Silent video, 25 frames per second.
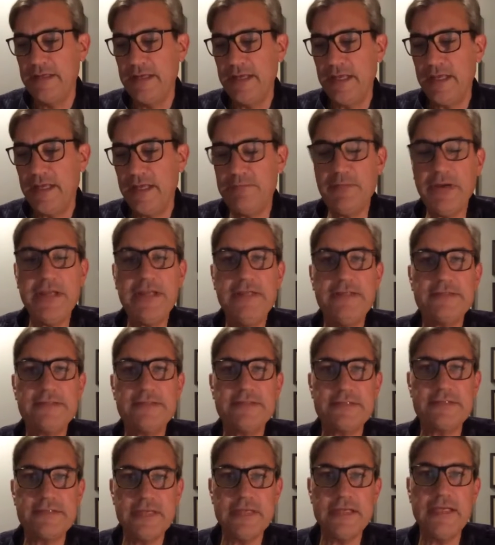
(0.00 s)
it might
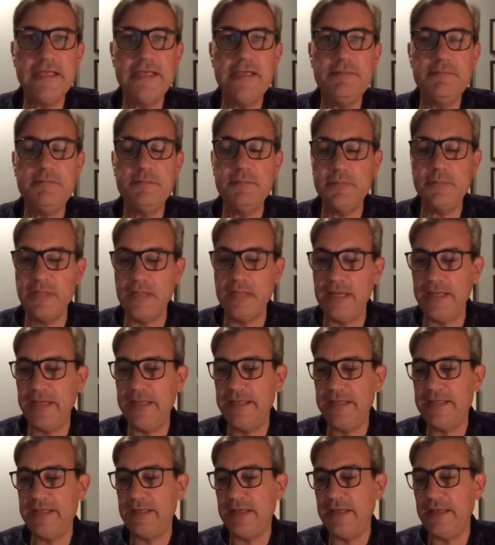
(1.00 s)
seem
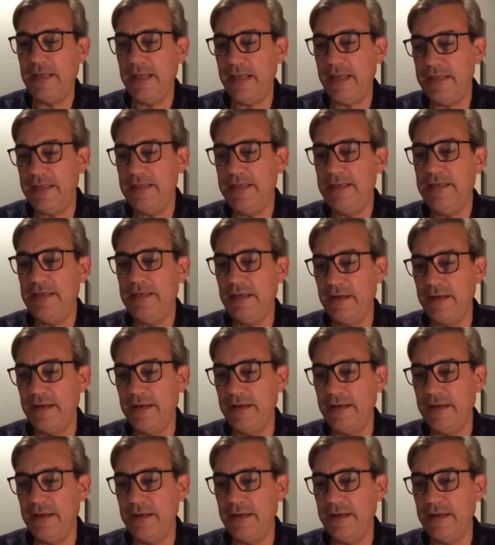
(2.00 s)
like any